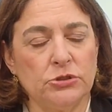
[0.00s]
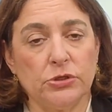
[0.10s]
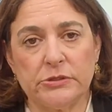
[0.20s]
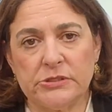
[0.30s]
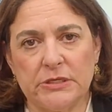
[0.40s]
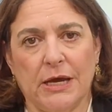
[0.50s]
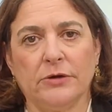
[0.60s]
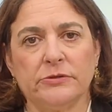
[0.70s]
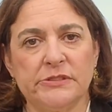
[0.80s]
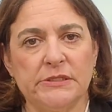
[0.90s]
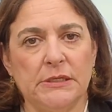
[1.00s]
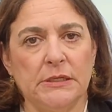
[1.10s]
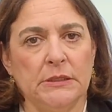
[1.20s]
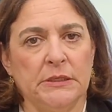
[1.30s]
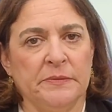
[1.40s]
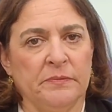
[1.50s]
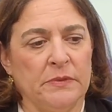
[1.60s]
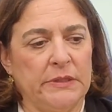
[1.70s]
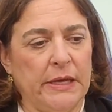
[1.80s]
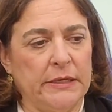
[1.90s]
juristocracy
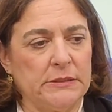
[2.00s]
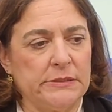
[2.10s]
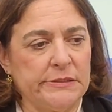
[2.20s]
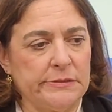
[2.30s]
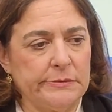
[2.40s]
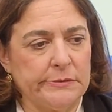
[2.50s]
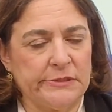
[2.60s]
that is